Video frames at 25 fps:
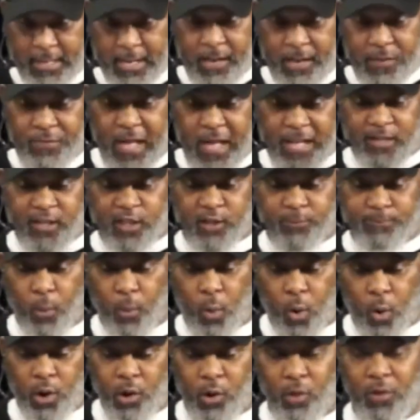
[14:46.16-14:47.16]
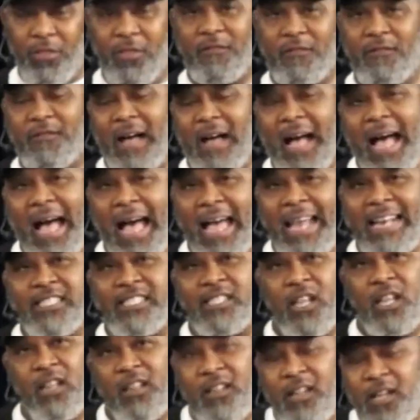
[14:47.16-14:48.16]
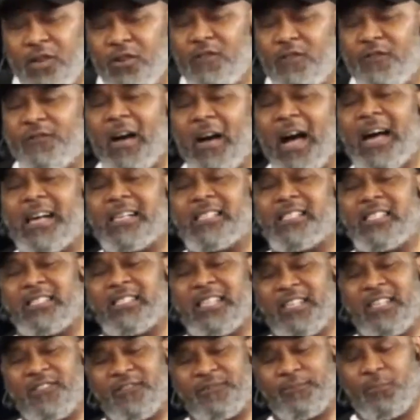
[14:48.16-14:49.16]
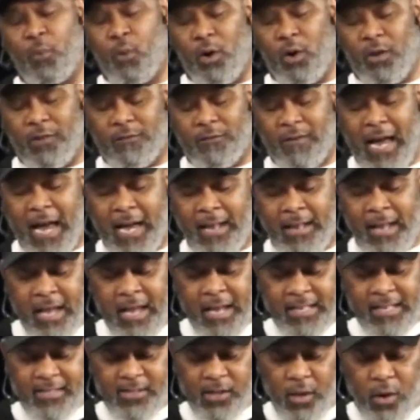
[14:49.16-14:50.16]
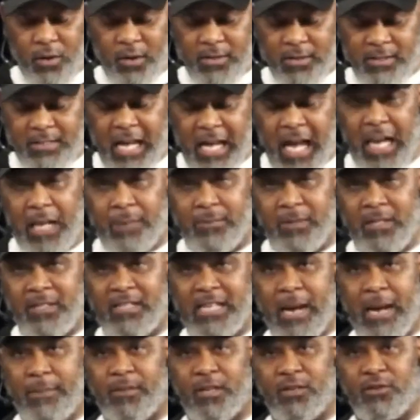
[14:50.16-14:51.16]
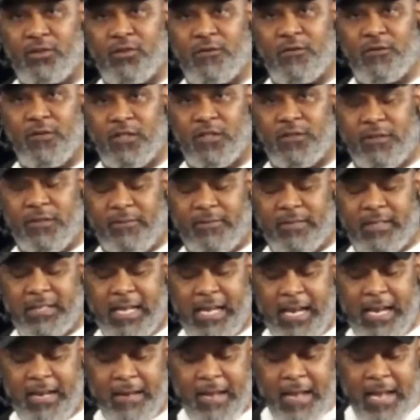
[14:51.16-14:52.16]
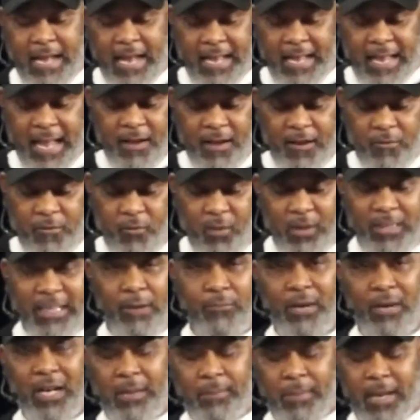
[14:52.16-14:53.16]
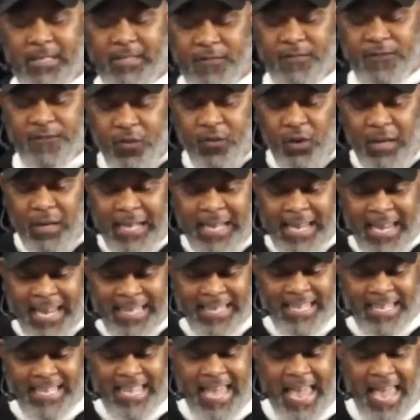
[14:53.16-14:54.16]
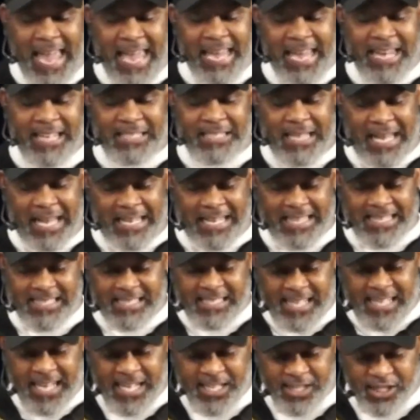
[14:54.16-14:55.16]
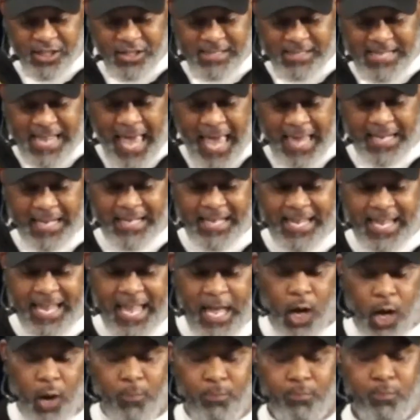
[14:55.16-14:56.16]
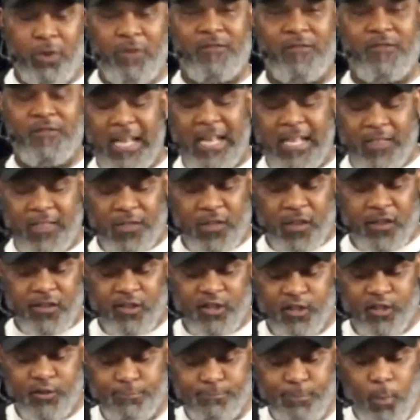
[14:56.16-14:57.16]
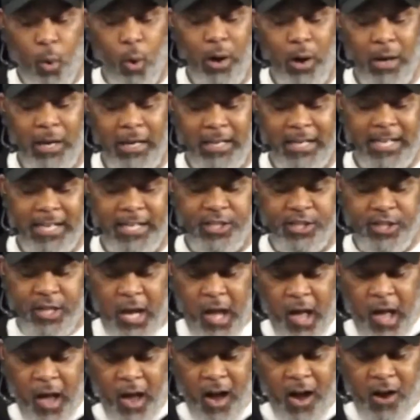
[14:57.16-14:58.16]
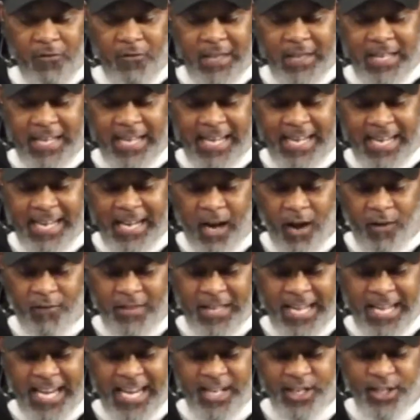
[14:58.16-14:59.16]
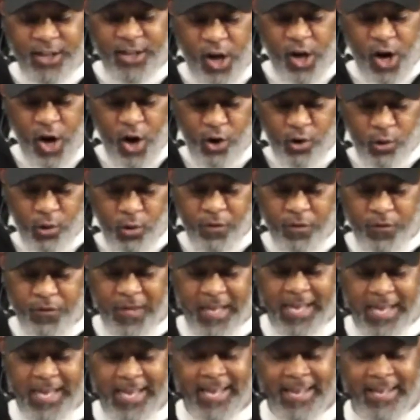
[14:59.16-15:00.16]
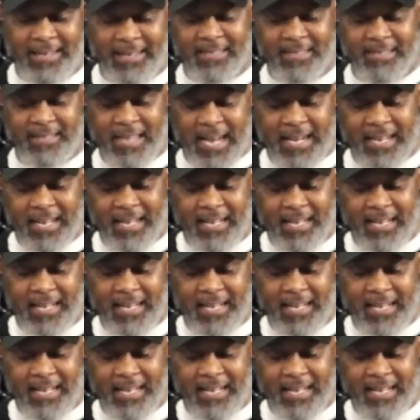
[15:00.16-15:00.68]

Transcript: that spoil the vine. It's the little foxes that spoil the vine. Song of Solomon, chapter 2, verse 15. What that really means, fully engaged and intentionality help prevent the spoilage of the eternal things that